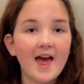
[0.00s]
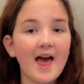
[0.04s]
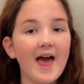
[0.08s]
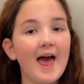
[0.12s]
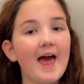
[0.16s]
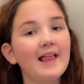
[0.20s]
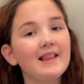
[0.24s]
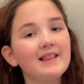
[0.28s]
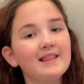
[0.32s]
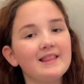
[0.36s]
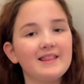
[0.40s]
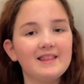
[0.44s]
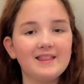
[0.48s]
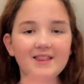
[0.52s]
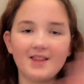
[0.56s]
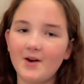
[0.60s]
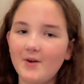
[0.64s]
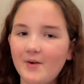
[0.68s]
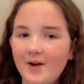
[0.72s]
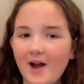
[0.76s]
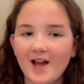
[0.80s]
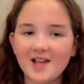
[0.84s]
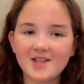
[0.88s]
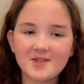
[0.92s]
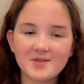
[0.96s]

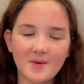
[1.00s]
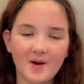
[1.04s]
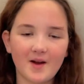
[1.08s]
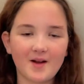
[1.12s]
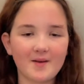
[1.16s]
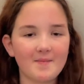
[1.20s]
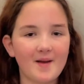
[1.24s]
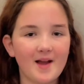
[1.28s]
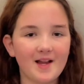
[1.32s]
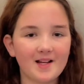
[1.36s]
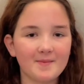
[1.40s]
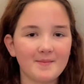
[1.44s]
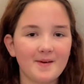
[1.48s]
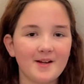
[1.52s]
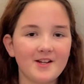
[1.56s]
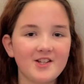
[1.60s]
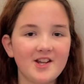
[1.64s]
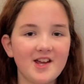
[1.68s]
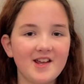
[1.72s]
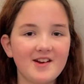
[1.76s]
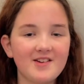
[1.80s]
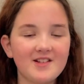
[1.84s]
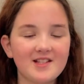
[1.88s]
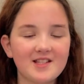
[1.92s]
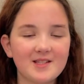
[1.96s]
Hello guys, welcome back to my
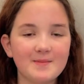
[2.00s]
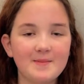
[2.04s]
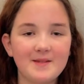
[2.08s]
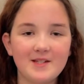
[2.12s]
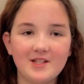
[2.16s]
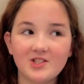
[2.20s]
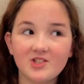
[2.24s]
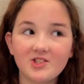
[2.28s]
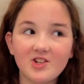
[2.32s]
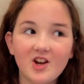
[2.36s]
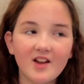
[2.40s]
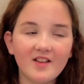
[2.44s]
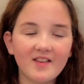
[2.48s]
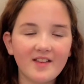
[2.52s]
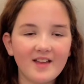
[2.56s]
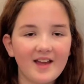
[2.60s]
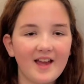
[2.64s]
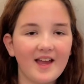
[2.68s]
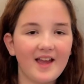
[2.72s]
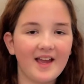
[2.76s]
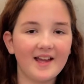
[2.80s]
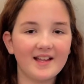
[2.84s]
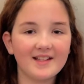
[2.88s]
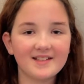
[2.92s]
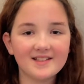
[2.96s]
channel. It's me, Charlotte,
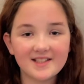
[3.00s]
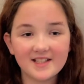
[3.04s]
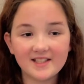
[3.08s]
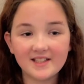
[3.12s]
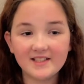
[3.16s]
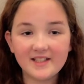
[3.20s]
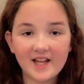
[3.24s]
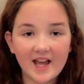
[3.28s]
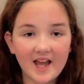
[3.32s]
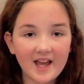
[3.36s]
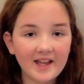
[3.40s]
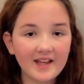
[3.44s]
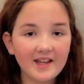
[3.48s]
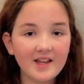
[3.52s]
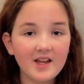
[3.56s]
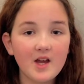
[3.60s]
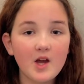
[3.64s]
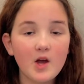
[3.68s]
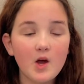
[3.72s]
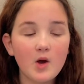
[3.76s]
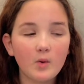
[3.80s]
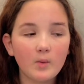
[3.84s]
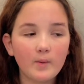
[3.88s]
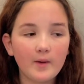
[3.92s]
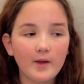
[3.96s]
and today
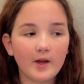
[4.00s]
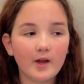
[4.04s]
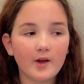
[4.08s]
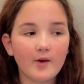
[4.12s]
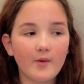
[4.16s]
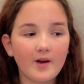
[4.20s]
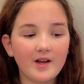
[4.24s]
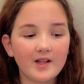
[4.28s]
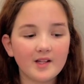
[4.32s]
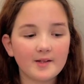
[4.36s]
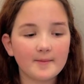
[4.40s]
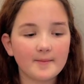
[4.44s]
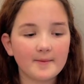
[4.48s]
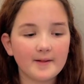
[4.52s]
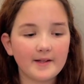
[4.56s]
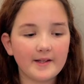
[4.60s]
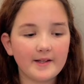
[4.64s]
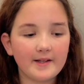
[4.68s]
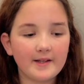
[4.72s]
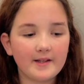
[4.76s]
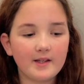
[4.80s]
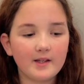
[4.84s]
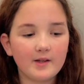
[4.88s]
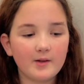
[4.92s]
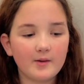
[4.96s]
we are going to be
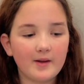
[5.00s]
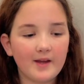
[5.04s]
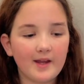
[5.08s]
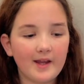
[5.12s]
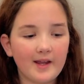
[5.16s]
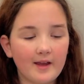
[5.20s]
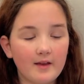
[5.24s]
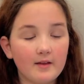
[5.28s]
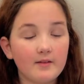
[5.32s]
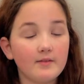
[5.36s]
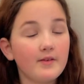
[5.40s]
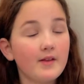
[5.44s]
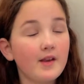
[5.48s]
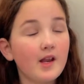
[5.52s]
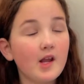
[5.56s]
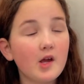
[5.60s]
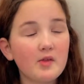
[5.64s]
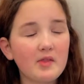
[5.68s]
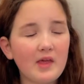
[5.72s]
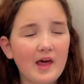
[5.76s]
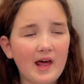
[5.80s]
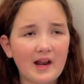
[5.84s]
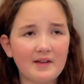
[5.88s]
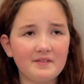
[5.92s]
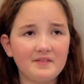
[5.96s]
doing a video
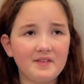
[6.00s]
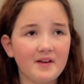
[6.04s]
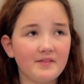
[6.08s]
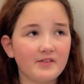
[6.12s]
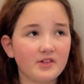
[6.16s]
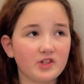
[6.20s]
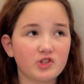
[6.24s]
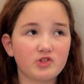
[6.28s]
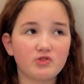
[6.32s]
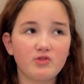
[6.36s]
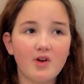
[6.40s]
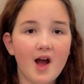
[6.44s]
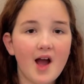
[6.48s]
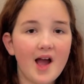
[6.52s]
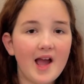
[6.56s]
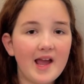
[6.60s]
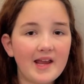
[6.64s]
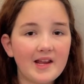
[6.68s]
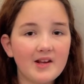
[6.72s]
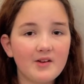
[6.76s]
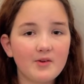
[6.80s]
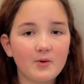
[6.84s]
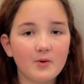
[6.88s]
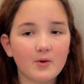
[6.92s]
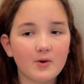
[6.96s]
that I've never
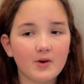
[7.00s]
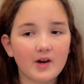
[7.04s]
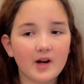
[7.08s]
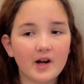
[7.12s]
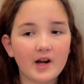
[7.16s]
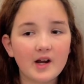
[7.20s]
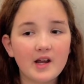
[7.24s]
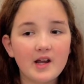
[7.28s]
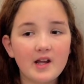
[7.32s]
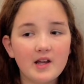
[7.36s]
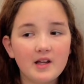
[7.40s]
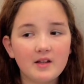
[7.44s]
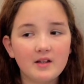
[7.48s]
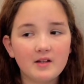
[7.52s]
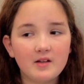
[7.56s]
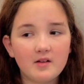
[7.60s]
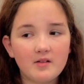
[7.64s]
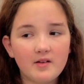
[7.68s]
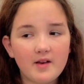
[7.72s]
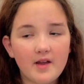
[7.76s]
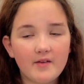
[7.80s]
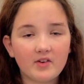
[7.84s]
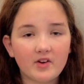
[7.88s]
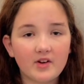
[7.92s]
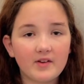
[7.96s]
tried or
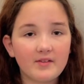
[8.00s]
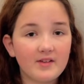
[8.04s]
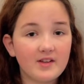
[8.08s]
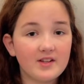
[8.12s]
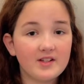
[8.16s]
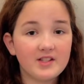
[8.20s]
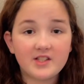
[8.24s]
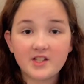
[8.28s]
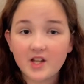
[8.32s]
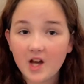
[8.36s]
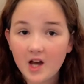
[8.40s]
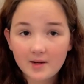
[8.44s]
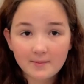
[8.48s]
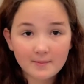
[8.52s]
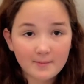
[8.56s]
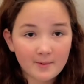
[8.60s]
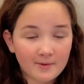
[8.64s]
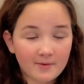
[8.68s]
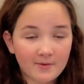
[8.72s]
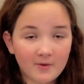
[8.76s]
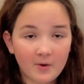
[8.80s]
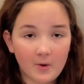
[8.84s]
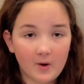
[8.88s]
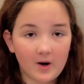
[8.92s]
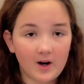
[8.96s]
never even done
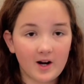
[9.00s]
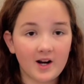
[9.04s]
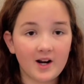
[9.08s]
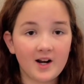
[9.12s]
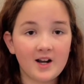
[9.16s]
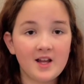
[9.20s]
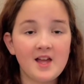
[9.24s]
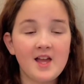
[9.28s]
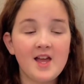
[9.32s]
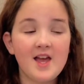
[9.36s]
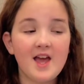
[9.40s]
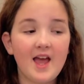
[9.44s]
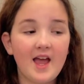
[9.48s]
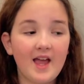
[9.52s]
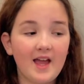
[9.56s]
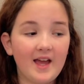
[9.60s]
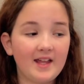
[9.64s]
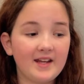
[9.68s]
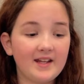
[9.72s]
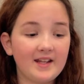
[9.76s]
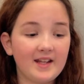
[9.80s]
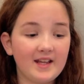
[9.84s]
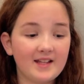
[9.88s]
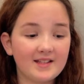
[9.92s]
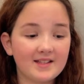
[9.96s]
before,
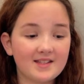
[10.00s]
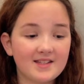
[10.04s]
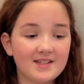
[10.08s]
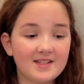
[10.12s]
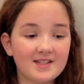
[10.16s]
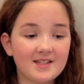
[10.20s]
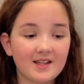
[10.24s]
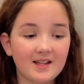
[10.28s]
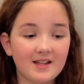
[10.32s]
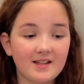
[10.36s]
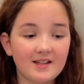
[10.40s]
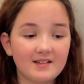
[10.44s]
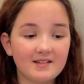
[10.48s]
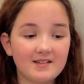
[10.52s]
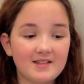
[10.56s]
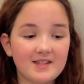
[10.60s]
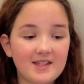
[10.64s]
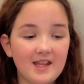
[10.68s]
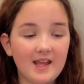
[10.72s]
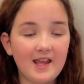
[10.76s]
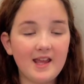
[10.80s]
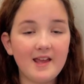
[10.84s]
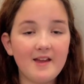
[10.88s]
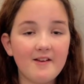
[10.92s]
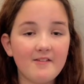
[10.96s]
and it's
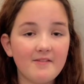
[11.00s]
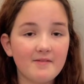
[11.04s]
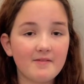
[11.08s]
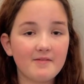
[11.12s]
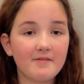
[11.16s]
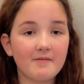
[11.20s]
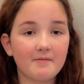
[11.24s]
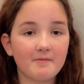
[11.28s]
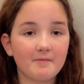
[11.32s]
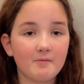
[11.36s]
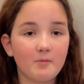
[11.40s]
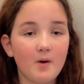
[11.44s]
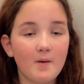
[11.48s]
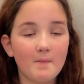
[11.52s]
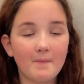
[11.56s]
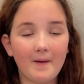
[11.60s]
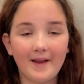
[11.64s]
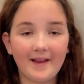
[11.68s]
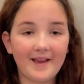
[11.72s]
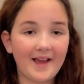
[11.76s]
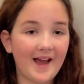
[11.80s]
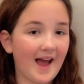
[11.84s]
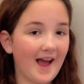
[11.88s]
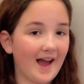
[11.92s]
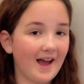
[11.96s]
seeing if what my
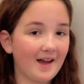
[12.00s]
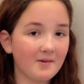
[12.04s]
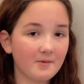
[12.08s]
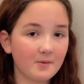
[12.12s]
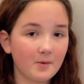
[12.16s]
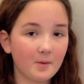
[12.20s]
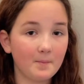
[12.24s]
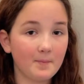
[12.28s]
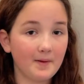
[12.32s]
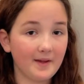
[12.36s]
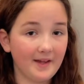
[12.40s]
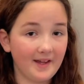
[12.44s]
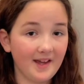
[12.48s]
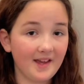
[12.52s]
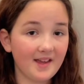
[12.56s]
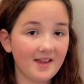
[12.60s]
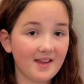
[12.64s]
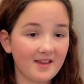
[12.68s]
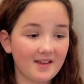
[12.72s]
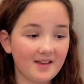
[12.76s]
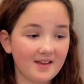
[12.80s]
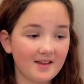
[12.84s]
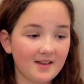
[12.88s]
cat will pick.